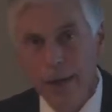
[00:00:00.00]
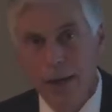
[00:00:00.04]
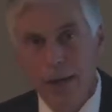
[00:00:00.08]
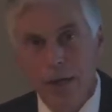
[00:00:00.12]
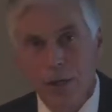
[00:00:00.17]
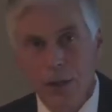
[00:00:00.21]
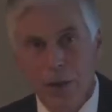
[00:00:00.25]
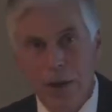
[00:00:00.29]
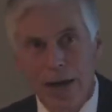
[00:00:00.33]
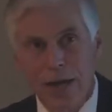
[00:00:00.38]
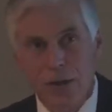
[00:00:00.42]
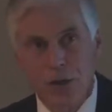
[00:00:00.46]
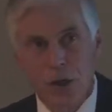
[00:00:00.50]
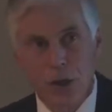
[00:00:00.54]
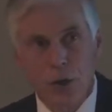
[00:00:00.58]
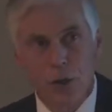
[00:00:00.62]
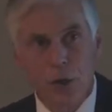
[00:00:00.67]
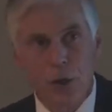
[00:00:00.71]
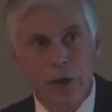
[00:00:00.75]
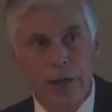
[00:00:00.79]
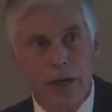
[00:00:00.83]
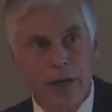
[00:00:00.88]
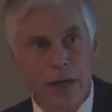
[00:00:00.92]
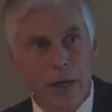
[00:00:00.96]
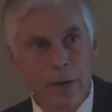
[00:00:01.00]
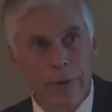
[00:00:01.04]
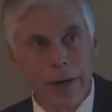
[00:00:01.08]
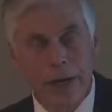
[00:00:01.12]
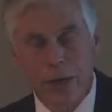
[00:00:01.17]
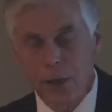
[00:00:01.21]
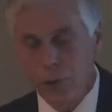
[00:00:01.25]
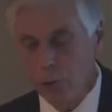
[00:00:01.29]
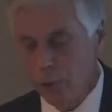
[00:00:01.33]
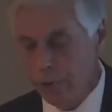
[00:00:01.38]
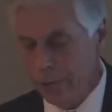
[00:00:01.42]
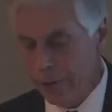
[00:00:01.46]
So as you look at our
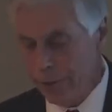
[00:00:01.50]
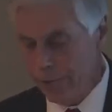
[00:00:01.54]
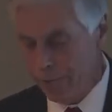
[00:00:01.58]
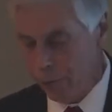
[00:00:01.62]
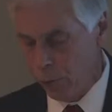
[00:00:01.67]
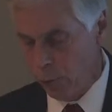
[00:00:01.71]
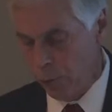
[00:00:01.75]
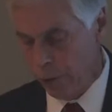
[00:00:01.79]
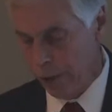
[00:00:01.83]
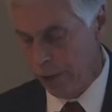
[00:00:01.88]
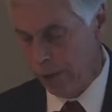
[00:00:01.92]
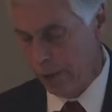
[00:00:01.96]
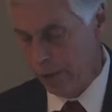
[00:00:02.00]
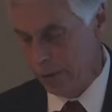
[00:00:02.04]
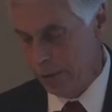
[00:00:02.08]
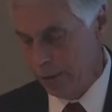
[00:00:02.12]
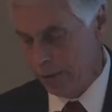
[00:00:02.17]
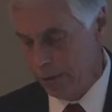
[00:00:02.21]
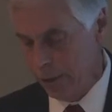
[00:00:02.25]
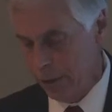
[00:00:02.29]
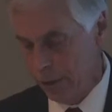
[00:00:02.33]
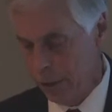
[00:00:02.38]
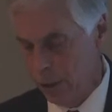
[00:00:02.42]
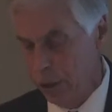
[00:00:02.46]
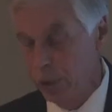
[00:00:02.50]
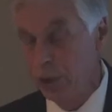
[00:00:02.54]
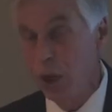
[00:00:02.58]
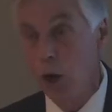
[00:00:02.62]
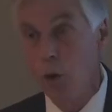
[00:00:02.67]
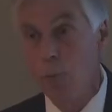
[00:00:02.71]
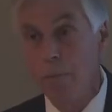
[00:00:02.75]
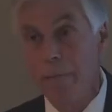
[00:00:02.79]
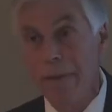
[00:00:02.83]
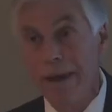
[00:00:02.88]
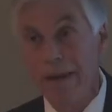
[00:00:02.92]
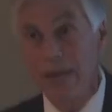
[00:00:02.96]
annual report, you'll
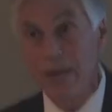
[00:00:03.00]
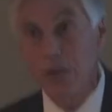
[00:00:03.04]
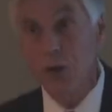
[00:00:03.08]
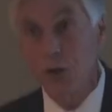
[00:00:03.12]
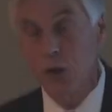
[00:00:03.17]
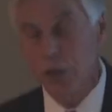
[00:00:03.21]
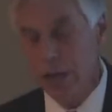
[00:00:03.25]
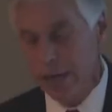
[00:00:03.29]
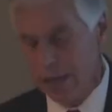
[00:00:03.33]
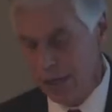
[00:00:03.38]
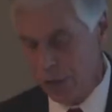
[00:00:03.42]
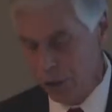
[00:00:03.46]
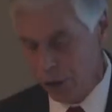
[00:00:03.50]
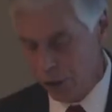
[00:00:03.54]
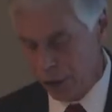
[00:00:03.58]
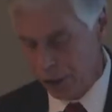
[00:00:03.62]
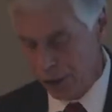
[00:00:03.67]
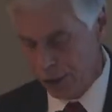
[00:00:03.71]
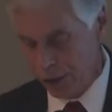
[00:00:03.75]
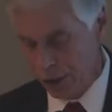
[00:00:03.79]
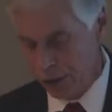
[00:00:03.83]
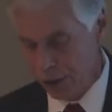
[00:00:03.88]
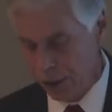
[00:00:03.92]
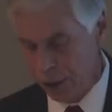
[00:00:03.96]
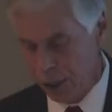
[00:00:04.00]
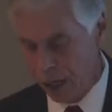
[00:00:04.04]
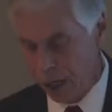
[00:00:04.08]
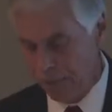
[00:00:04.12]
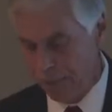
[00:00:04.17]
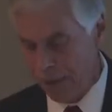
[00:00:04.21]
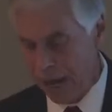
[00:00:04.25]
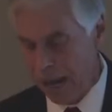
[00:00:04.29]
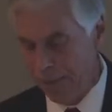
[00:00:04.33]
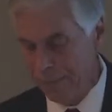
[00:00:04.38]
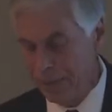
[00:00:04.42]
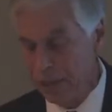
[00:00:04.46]
note many changes in our
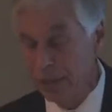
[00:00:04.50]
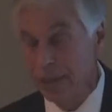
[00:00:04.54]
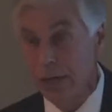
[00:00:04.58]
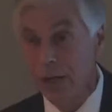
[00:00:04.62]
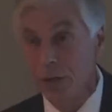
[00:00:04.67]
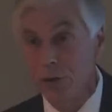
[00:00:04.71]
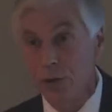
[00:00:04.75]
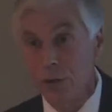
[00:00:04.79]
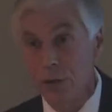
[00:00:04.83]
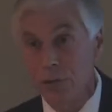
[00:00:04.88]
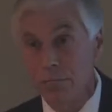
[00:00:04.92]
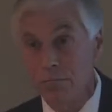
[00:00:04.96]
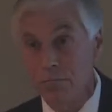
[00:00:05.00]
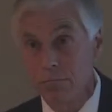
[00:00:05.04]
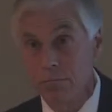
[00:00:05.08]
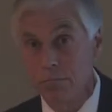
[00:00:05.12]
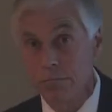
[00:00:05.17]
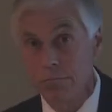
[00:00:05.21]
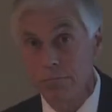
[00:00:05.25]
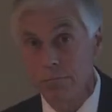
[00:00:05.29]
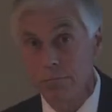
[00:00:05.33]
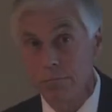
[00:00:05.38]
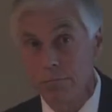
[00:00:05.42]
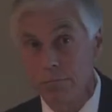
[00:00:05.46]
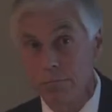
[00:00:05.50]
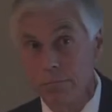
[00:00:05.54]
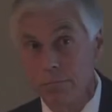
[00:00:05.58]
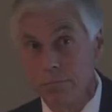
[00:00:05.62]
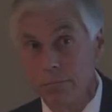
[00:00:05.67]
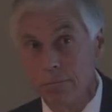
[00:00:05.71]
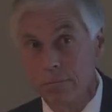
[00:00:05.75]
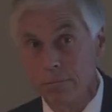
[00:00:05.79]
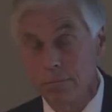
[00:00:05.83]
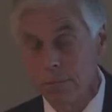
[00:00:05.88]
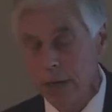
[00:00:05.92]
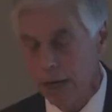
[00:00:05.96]
population,
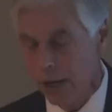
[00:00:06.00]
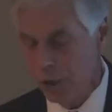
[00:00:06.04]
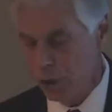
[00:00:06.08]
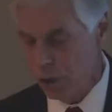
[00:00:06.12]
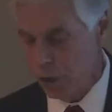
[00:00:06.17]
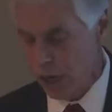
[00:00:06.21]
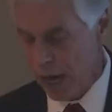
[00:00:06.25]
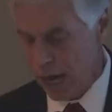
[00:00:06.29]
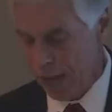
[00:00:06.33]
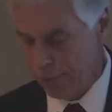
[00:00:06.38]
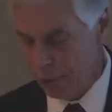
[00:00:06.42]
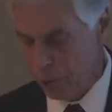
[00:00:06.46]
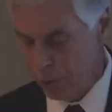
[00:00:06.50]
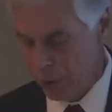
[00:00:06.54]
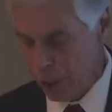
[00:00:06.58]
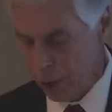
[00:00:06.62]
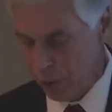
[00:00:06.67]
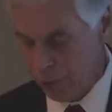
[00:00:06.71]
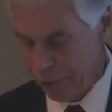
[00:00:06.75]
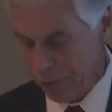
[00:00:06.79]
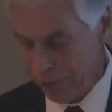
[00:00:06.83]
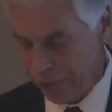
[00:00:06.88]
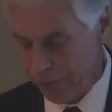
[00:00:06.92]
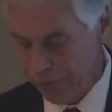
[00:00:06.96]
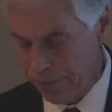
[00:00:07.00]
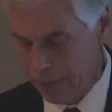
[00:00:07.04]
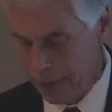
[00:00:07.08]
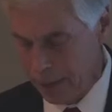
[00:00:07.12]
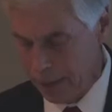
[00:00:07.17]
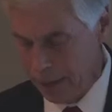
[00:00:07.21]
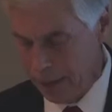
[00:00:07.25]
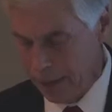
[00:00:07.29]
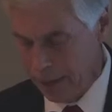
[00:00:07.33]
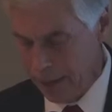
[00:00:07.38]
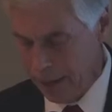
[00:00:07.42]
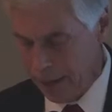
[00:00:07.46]
our job growth,
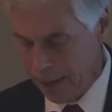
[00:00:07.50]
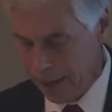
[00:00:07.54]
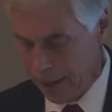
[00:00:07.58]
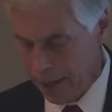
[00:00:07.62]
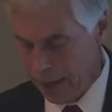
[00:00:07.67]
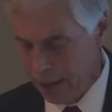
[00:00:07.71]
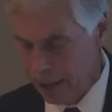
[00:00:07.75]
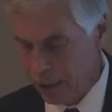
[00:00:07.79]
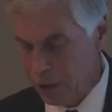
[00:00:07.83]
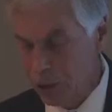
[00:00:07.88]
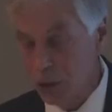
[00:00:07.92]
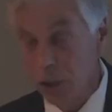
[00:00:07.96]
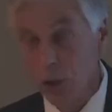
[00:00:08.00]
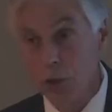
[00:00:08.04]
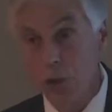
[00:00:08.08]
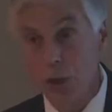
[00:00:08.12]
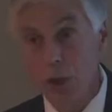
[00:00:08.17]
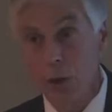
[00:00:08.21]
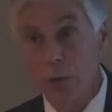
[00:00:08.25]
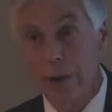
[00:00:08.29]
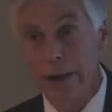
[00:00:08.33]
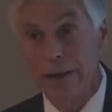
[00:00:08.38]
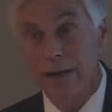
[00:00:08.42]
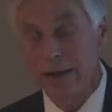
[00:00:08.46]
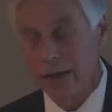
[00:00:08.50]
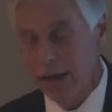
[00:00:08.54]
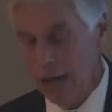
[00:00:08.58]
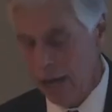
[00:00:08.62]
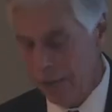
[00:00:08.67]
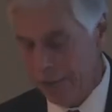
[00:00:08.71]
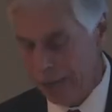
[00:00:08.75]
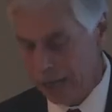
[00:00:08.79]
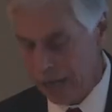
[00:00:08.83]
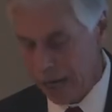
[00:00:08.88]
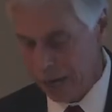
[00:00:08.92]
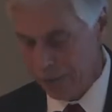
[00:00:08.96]
and our
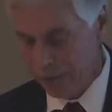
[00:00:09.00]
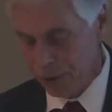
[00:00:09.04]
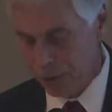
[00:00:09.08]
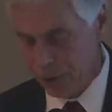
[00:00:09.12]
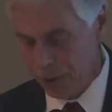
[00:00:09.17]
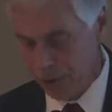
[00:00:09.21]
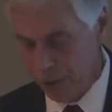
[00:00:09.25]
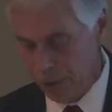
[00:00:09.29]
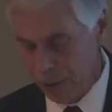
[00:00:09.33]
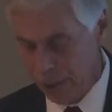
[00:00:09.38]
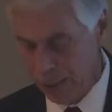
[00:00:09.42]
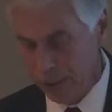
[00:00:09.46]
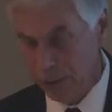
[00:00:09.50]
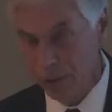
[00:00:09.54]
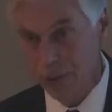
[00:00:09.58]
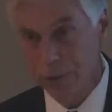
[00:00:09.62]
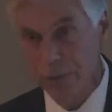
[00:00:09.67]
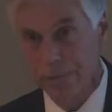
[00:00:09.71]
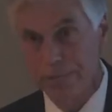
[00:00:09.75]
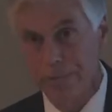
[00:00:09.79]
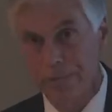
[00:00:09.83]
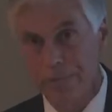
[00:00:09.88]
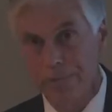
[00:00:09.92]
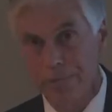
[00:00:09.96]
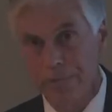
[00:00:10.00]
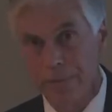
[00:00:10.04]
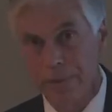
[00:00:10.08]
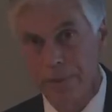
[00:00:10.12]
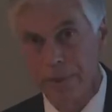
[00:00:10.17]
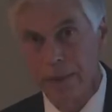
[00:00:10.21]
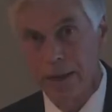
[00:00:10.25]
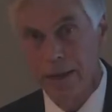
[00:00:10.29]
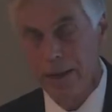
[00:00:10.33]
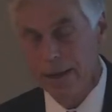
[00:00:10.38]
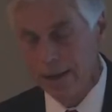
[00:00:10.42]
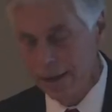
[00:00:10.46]
socioeconomic opportunities.
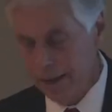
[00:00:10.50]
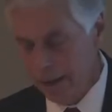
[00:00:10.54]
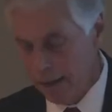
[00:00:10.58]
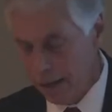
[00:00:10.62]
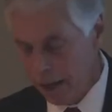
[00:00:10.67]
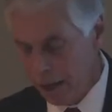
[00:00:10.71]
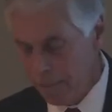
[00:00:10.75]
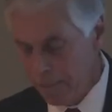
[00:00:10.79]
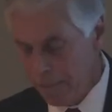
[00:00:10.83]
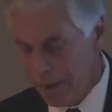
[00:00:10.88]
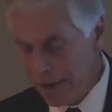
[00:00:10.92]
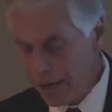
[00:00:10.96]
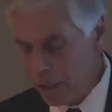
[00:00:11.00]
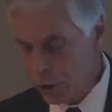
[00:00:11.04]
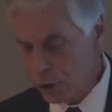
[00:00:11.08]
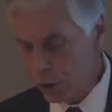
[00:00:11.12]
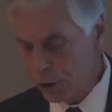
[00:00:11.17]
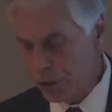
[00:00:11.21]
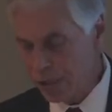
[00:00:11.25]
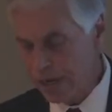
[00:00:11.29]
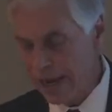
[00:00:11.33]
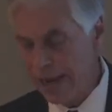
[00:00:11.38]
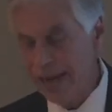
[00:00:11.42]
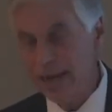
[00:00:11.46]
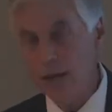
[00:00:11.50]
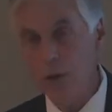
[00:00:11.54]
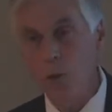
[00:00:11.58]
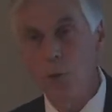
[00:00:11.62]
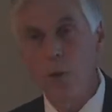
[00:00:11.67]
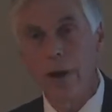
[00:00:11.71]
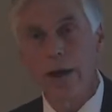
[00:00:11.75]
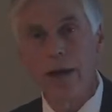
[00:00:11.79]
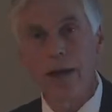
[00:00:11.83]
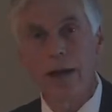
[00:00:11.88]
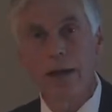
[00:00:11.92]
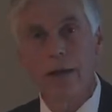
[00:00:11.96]
A major
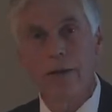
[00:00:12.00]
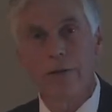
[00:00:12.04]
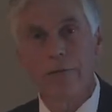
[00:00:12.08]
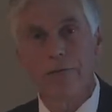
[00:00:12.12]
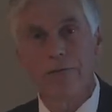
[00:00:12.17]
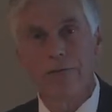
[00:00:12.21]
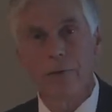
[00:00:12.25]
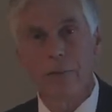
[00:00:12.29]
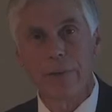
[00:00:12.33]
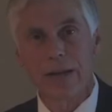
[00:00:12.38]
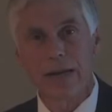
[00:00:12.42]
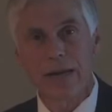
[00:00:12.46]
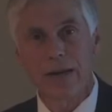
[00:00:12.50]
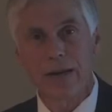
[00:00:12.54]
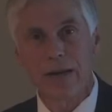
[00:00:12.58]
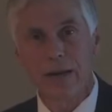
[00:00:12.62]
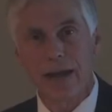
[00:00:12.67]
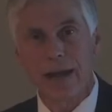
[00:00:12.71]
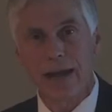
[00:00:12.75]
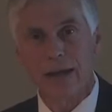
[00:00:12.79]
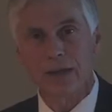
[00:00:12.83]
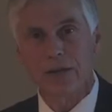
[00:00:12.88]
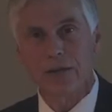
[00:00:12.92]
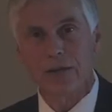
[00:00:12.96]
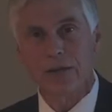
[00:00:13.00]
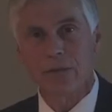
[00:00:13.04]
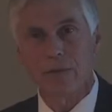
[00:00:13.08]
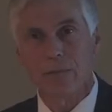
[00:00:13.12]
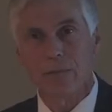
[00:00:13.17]
takeaway from the index,